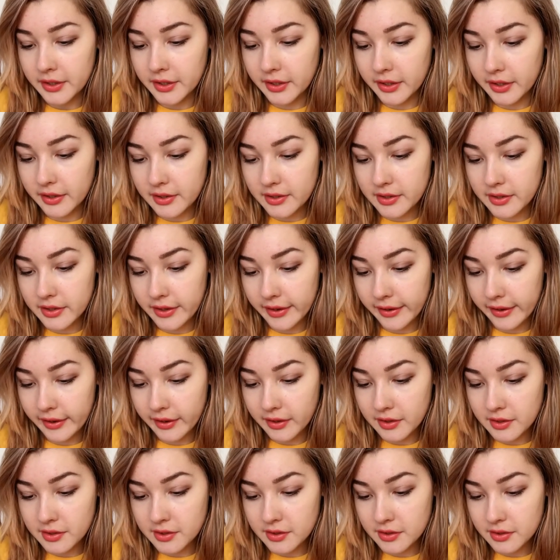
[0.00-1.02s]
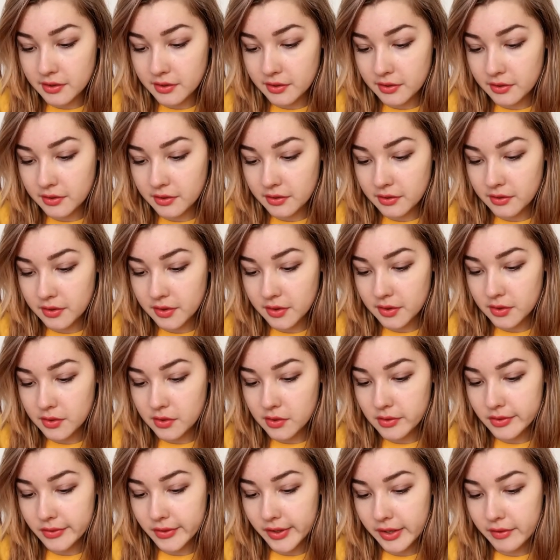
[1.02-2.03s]
It says
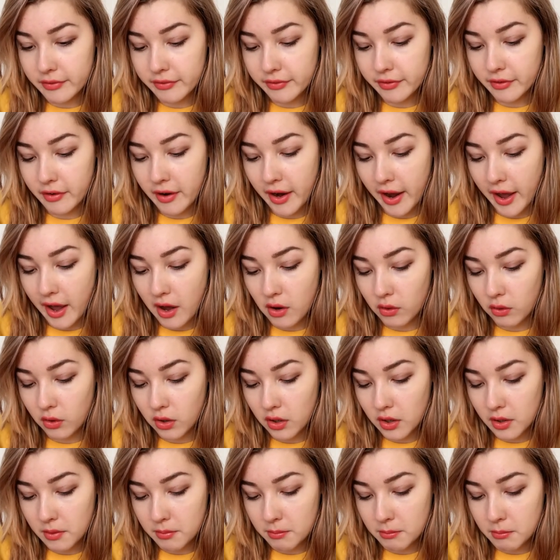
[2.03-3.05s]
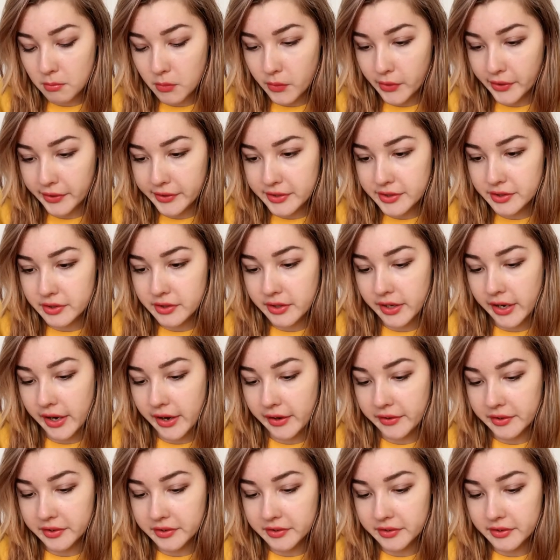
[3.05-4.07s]
24 hour moist
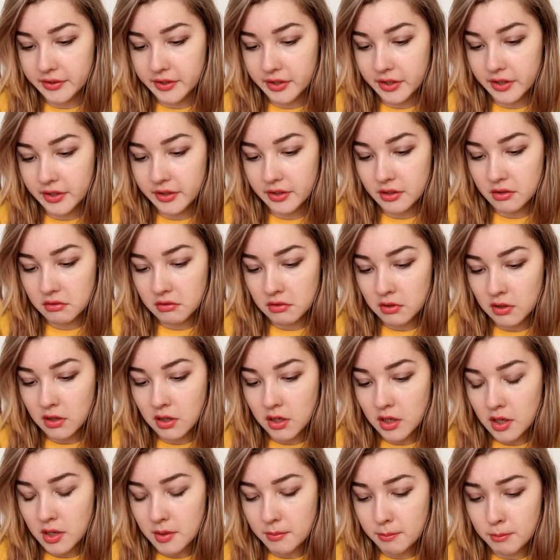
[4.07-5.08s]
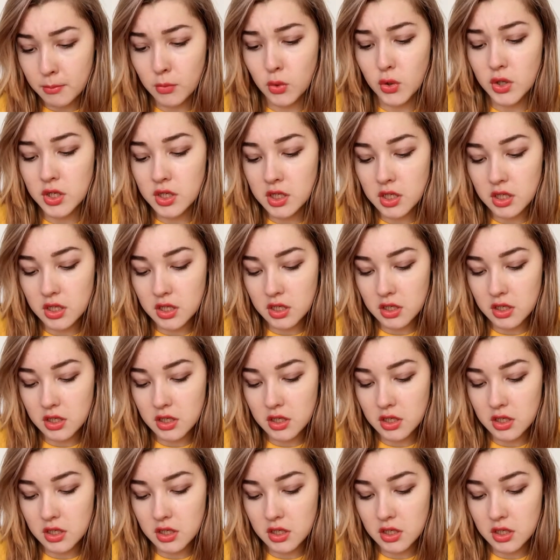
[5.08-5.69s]
guarantee. Moist?